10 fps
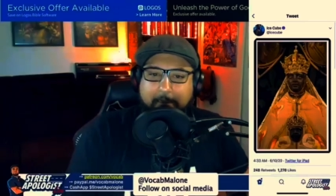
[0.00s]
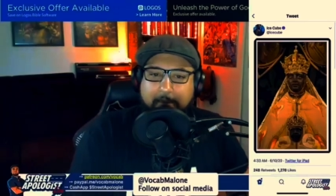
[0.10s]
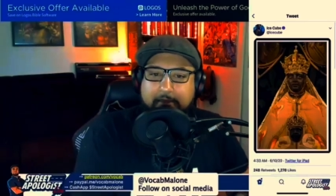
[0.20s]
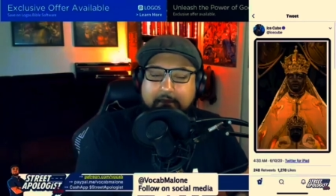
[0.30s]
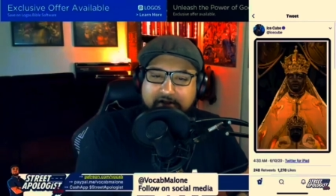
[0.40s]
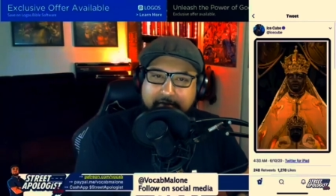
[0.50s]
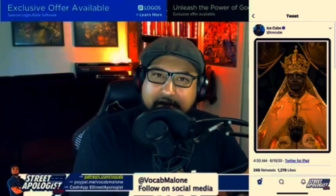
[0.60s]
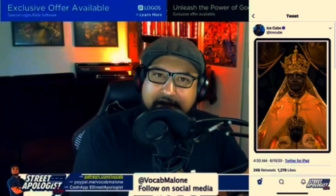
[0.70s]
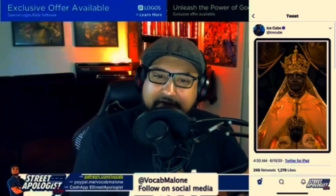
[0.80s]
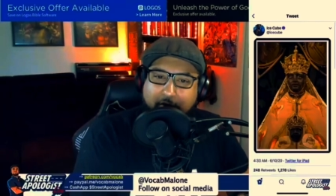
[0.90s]
There's a
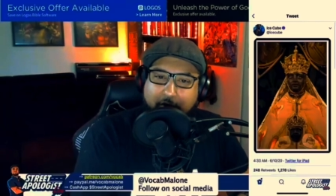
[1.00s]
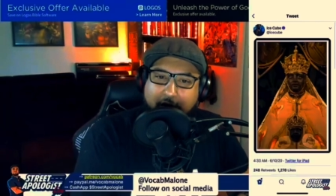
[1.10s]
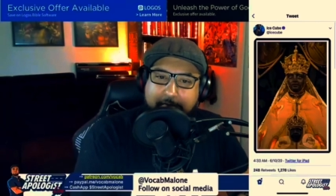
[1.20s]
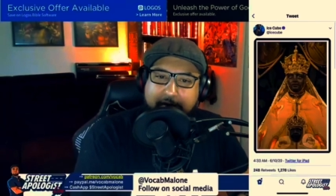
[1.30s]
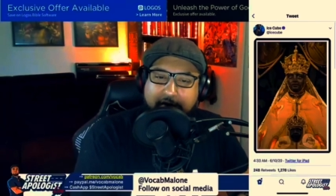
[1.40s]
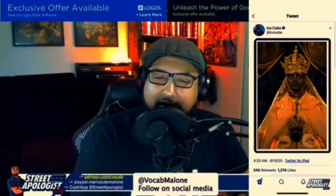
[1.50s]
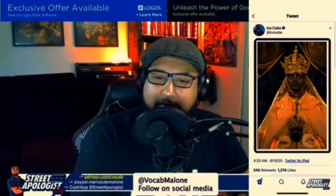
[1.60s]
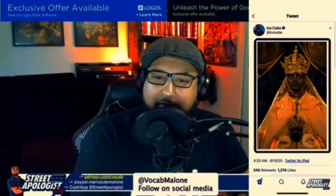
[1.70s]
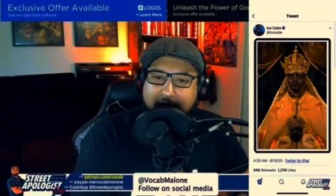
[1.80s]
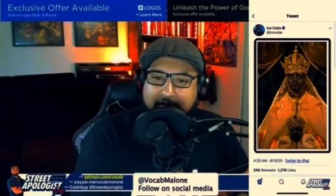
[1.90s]
medieval Iberian
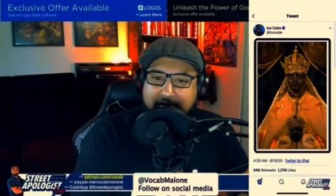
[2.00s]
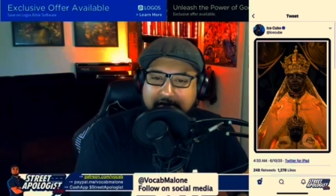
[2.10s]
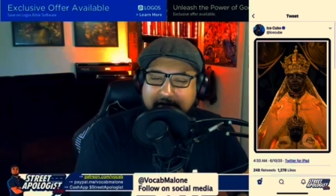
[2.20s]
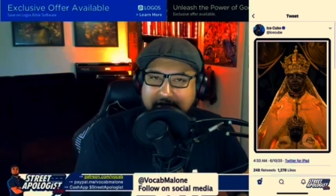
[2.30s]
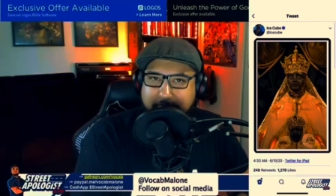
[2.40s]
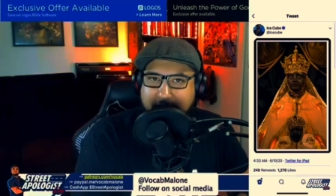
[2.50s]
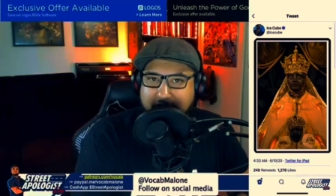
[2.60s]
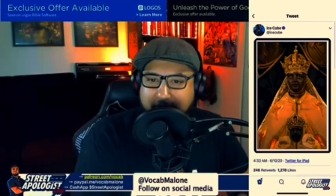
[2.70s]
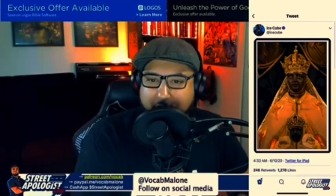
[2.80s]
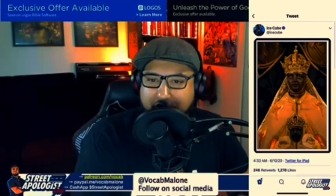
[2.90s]
practice, that's Spanish and
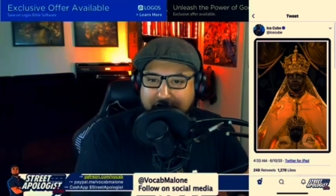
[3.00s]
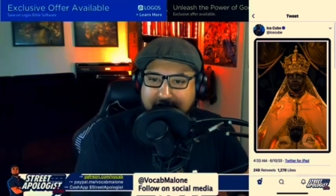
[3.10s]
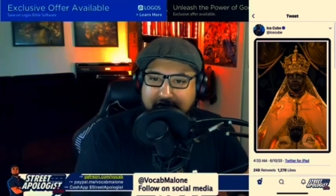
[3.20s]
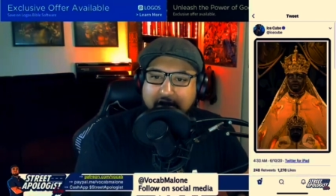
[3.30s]
Portuguese,